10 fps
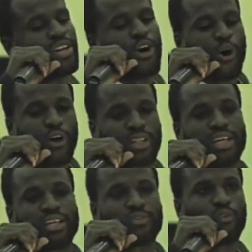all
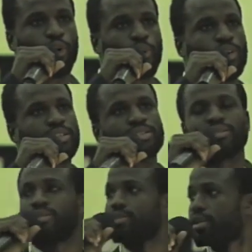things forward.
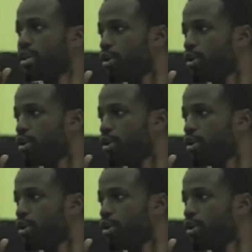Go